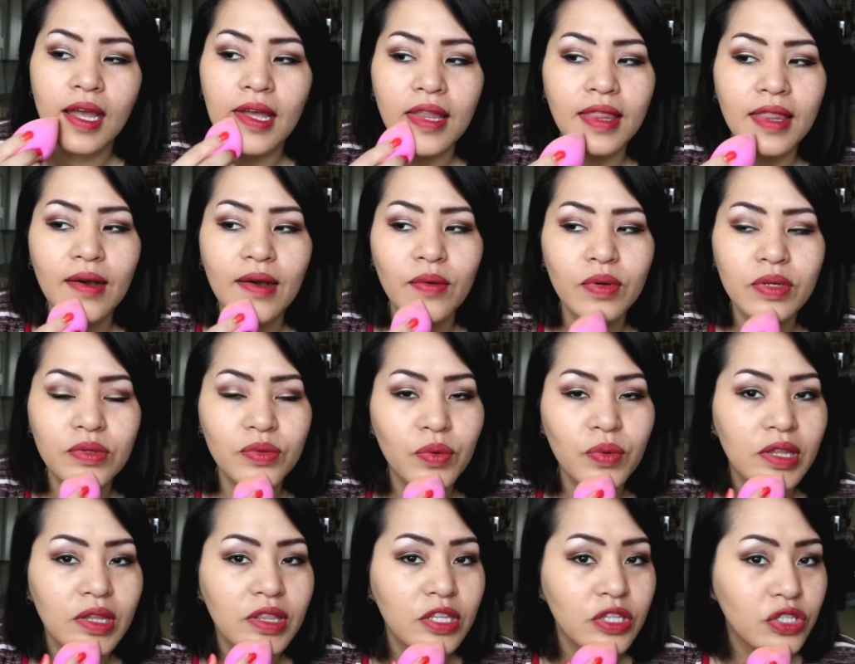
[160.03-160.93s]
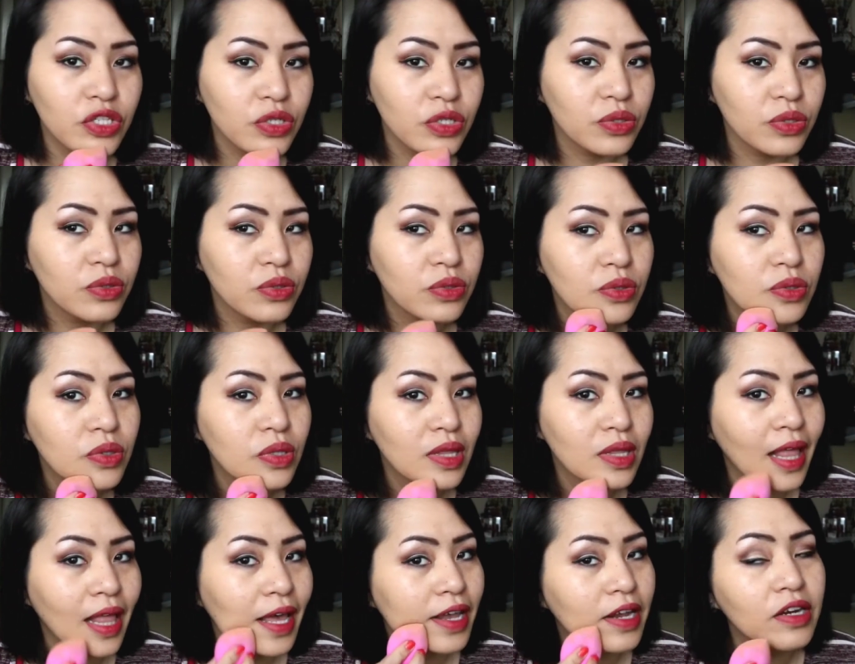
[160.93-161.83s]
And that was with 2
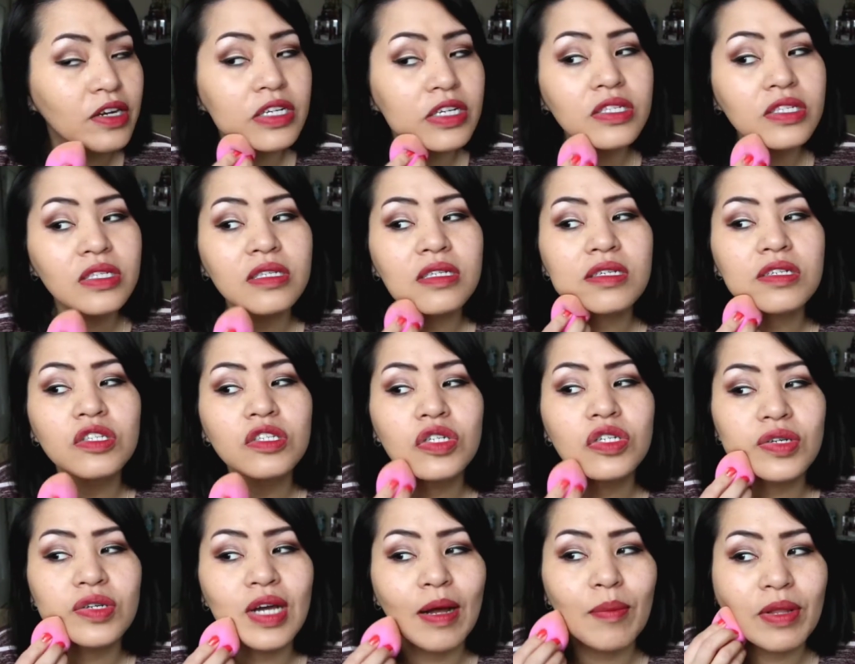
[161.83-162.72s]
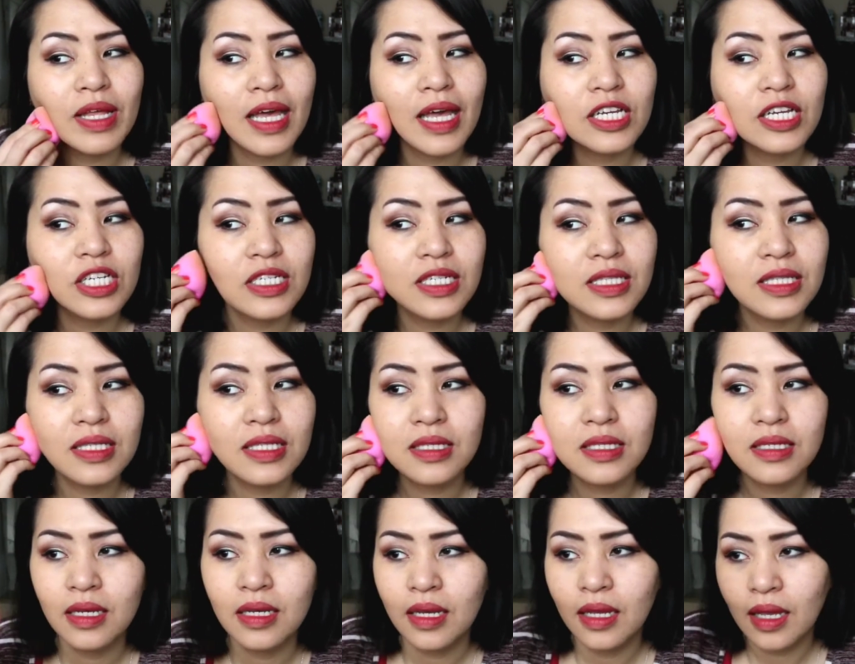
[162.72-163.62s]
layers, 2
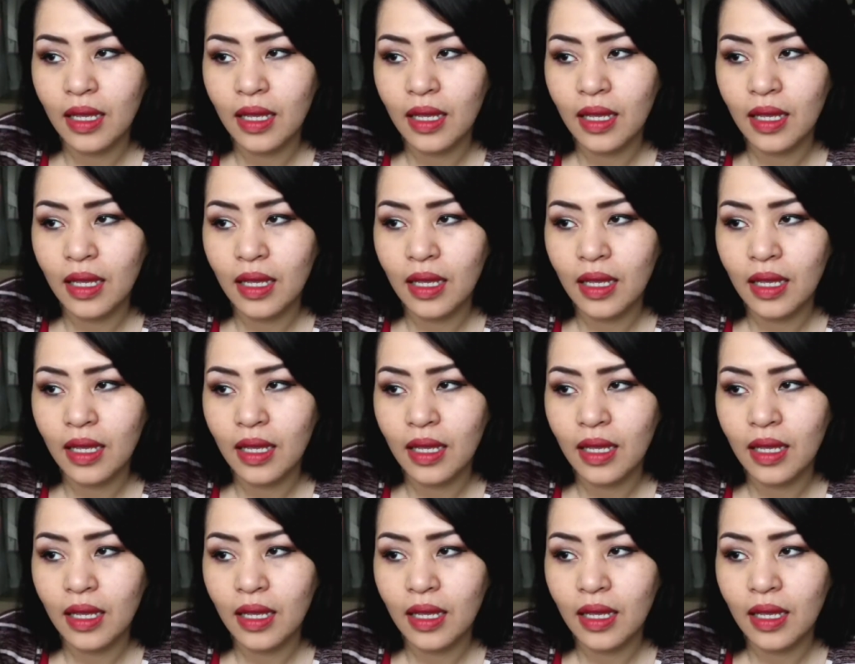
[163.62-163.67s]
applications.